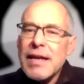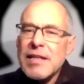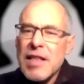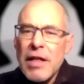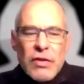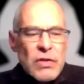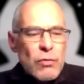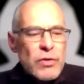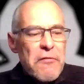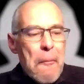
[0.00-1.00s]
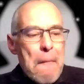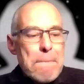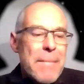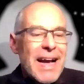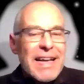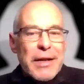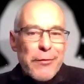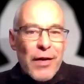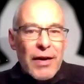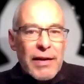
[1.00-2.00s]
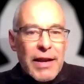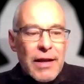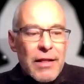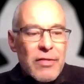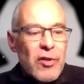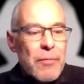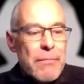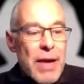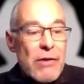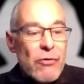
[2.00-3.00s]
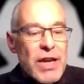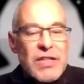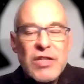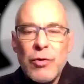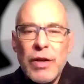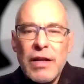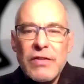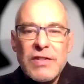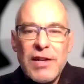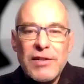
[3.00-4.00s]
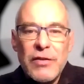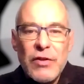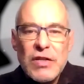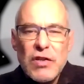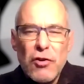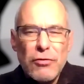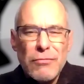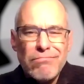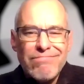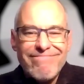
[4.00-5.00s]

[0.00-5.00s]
Is that the sort of magnifying that Mary is doing at the start of her song?